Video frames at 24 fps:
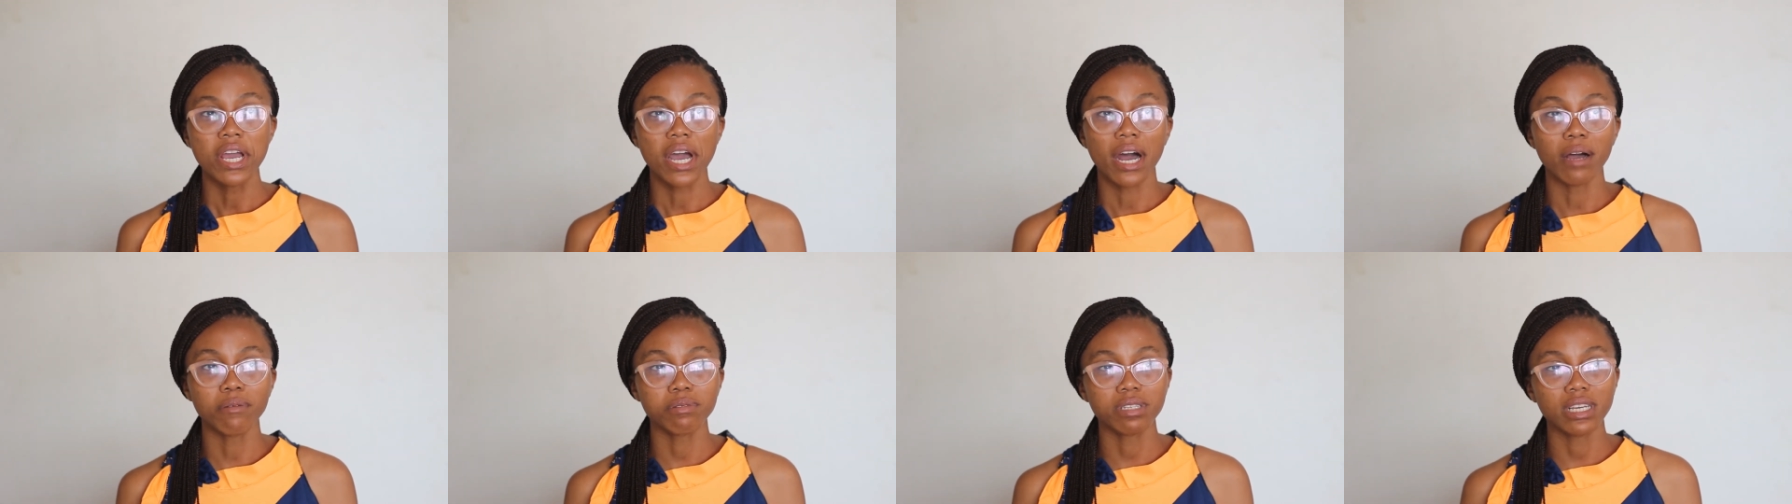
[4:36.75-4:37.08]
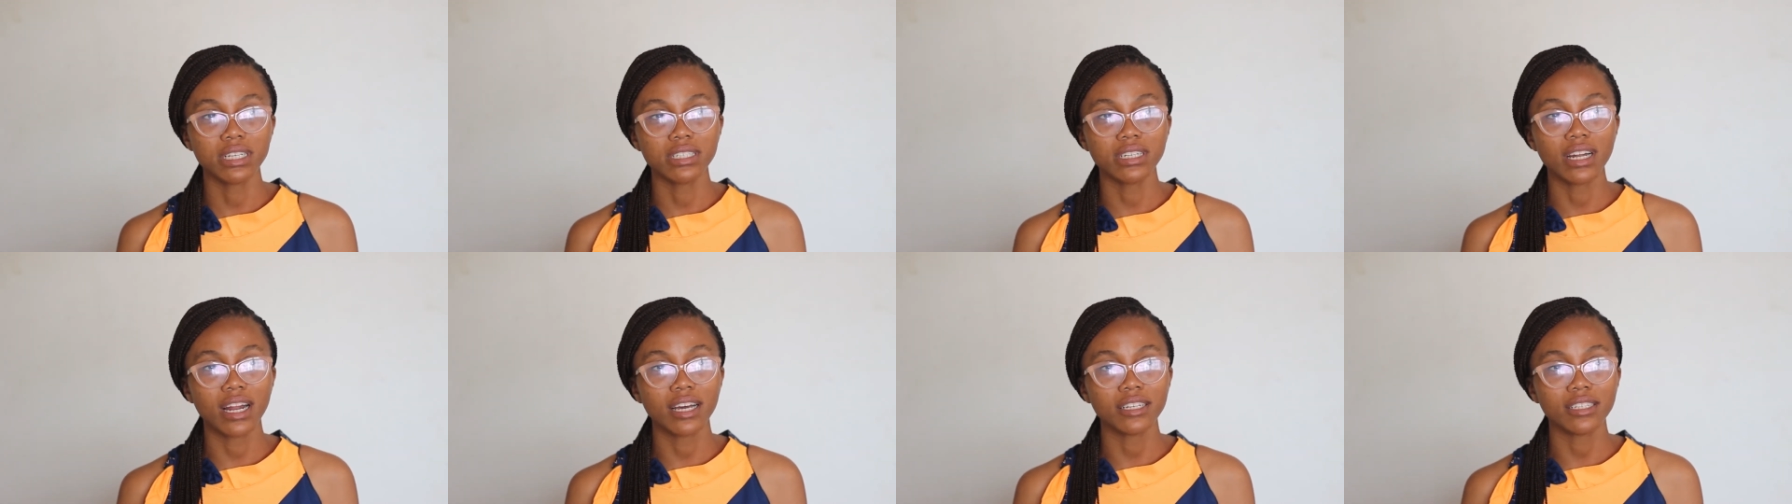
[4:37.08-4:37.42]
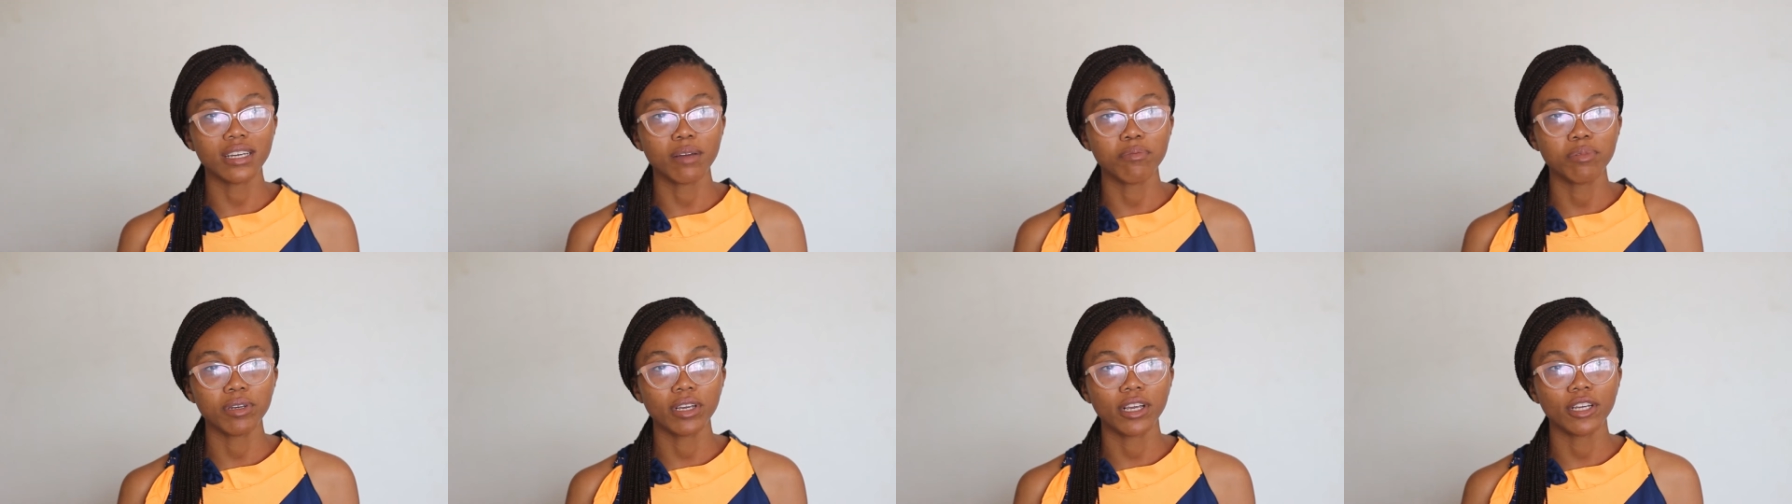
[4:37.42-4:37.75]
I'm sending out
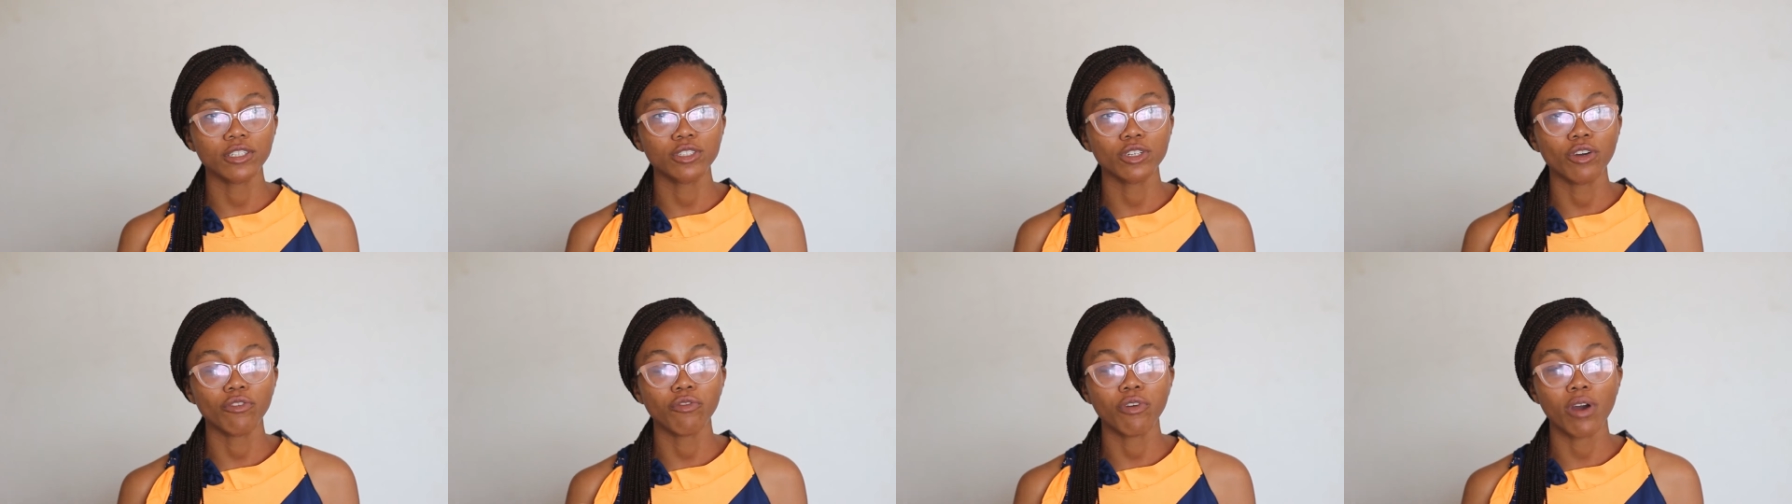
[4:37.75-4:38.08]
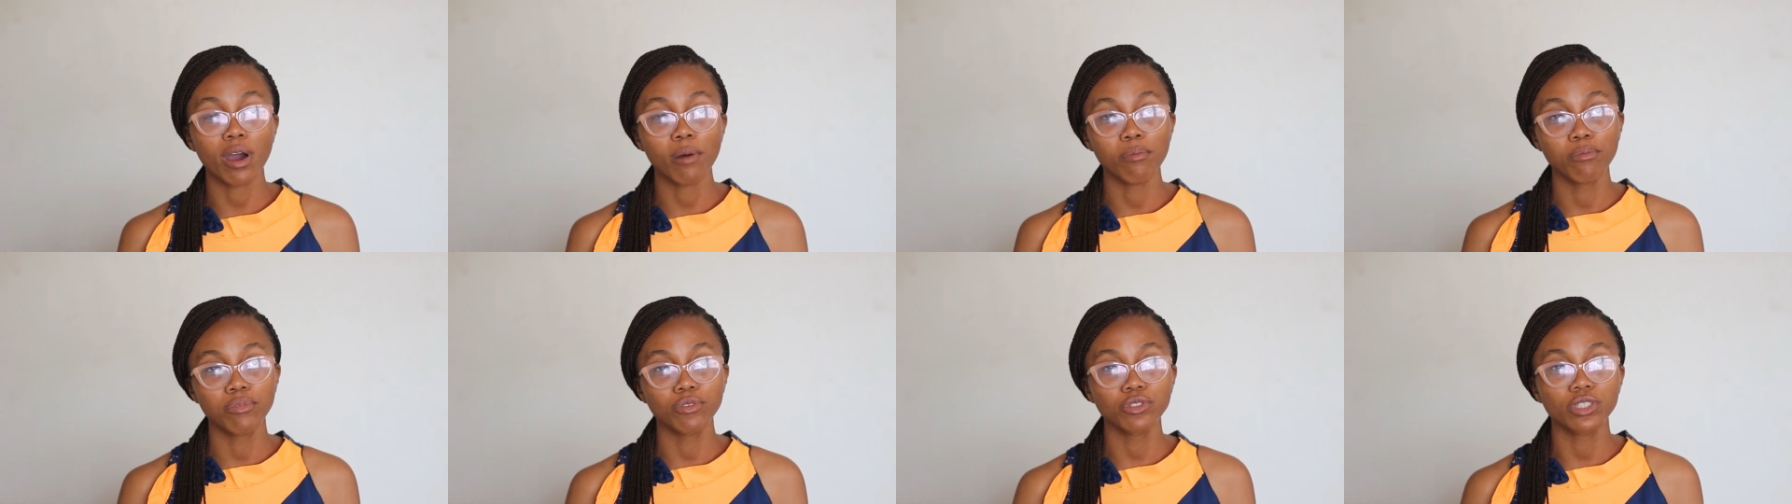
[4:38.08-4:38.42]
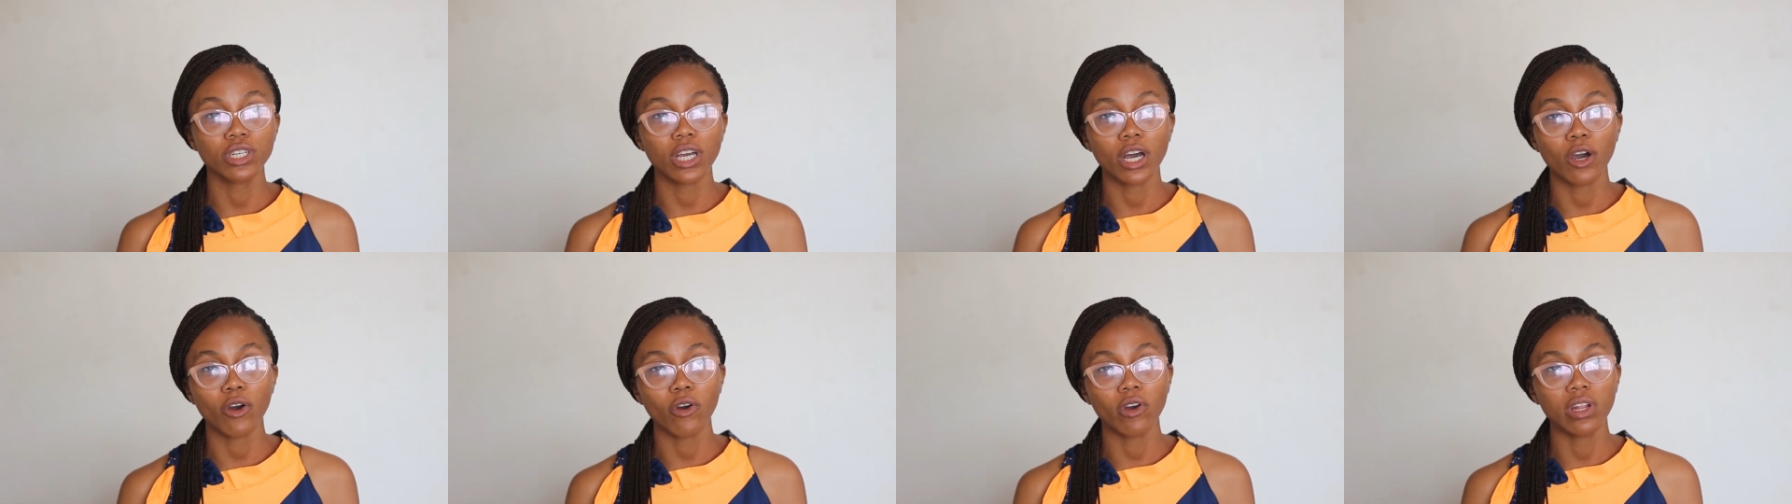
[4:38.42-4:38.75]
application for
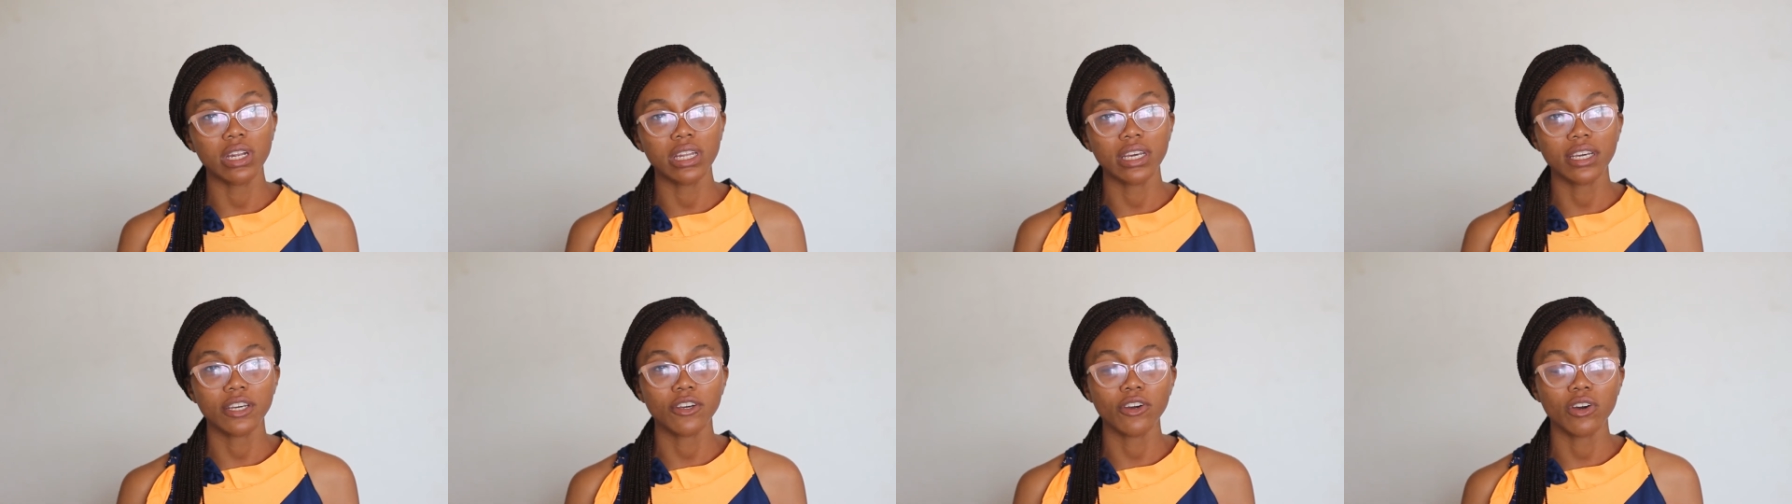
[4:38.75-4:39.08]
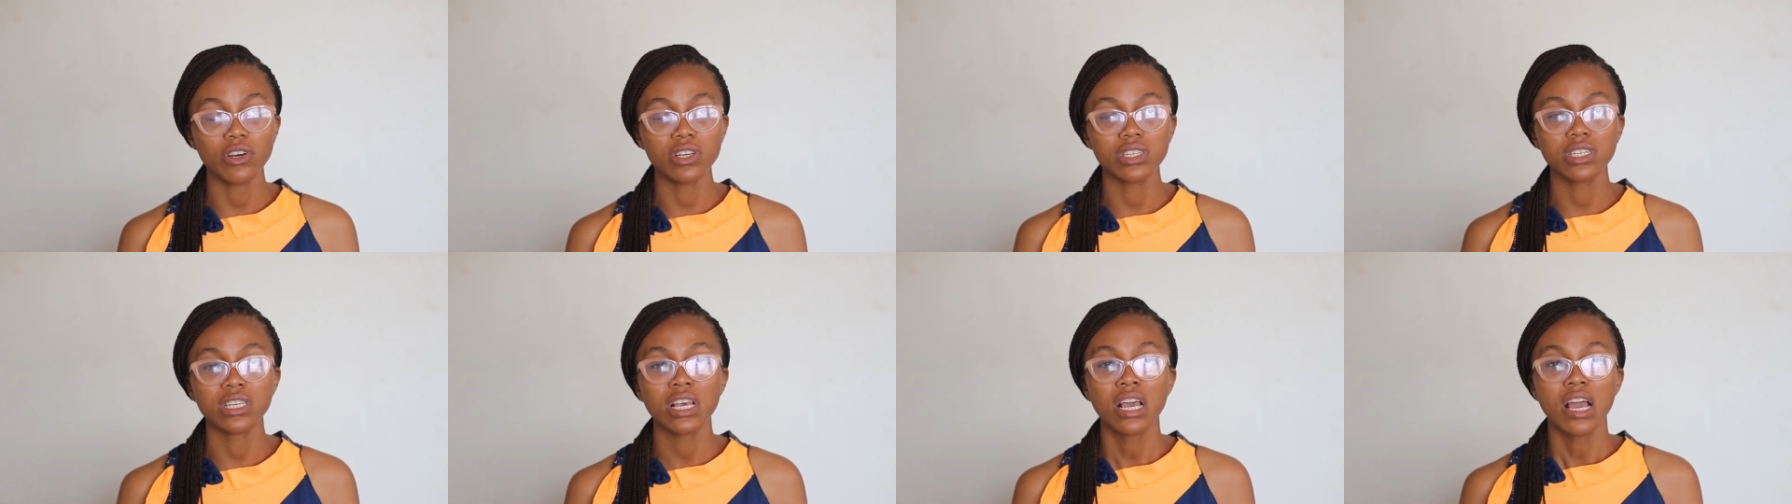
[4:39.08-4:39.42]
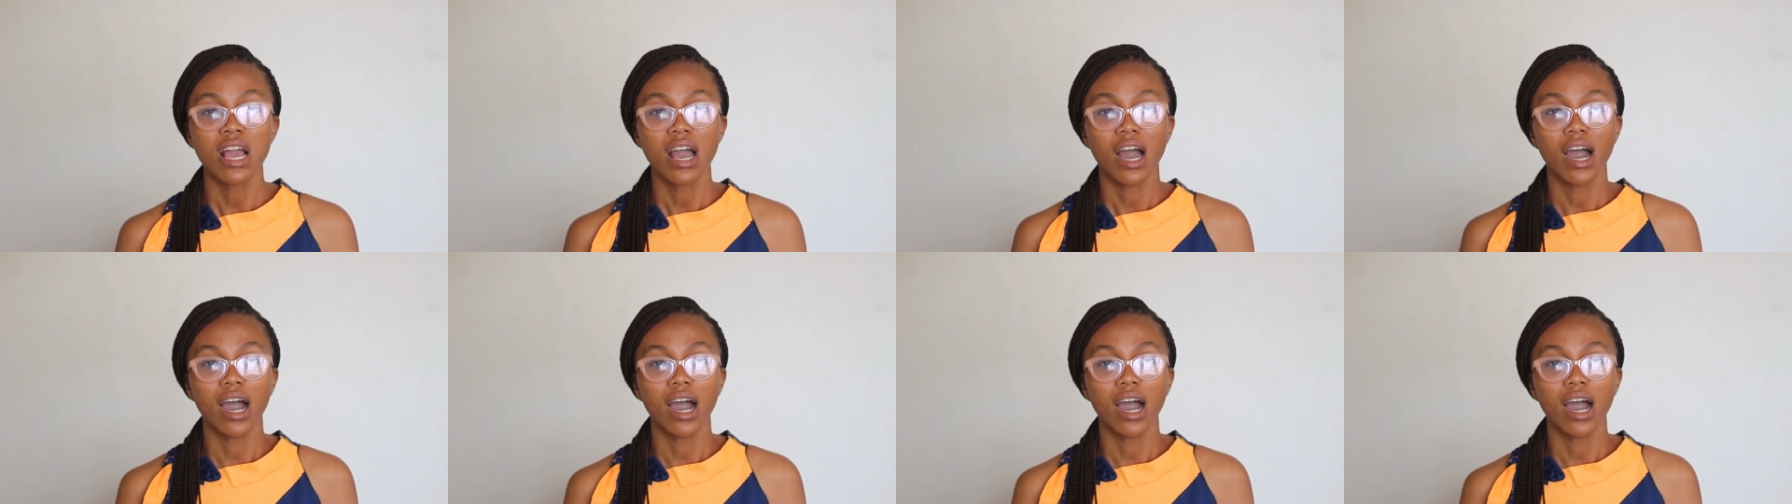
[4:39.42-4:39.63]
Abuja or Lagos.